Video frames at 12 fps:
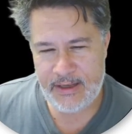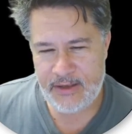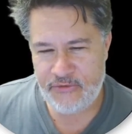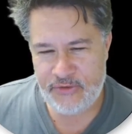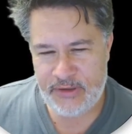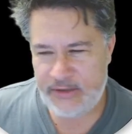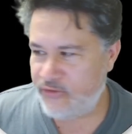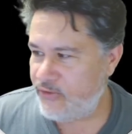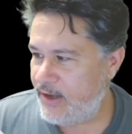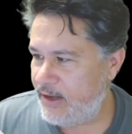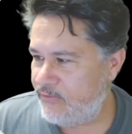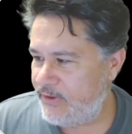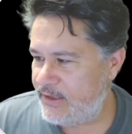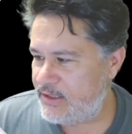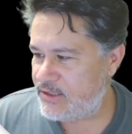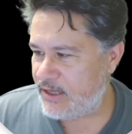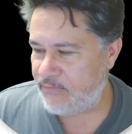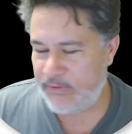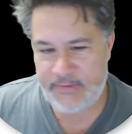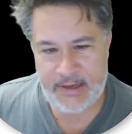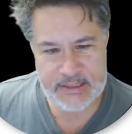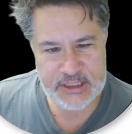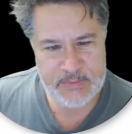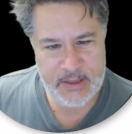So let's go ahead and read these off. We've
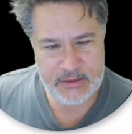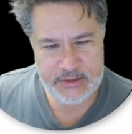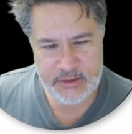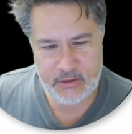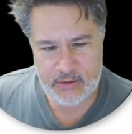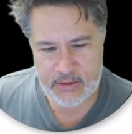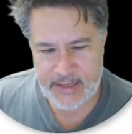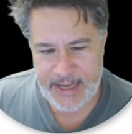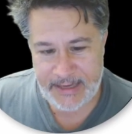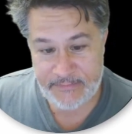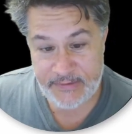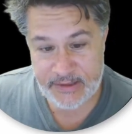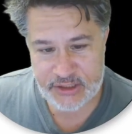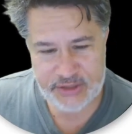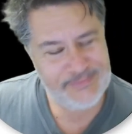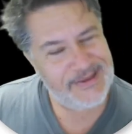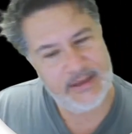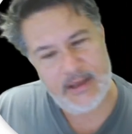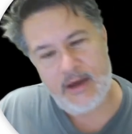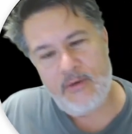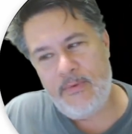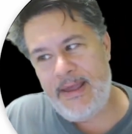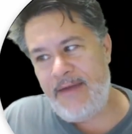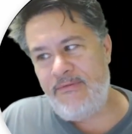got Smelt, Yolk, Catfish.
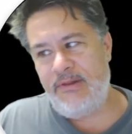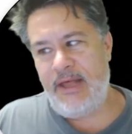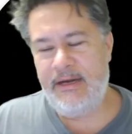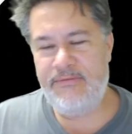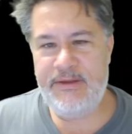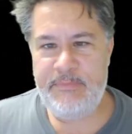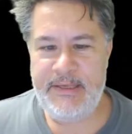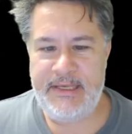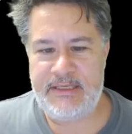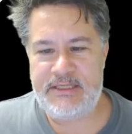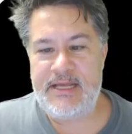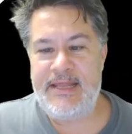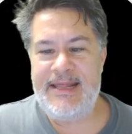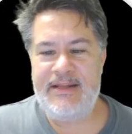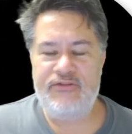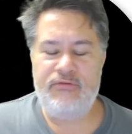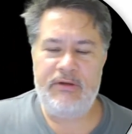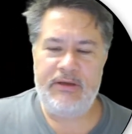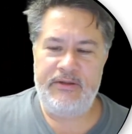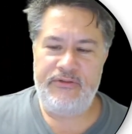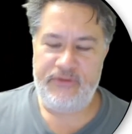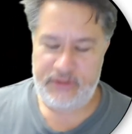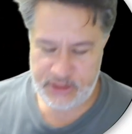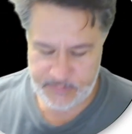We have a lot of repeats, and that sort of
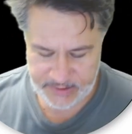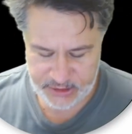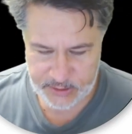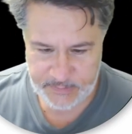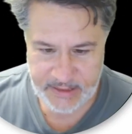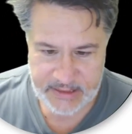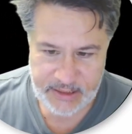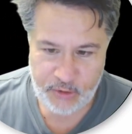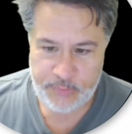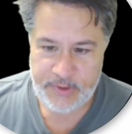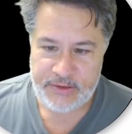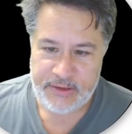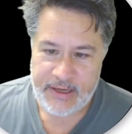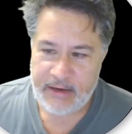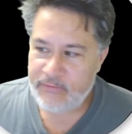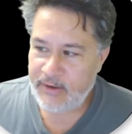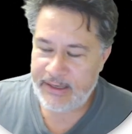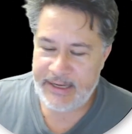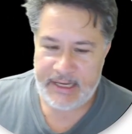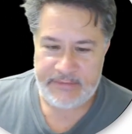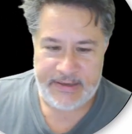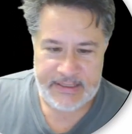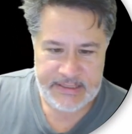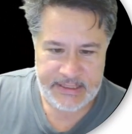concerns me just because I hope that they're not running out of
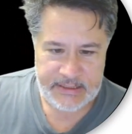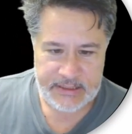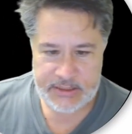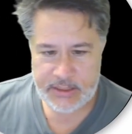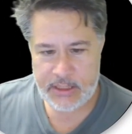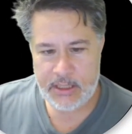ideas.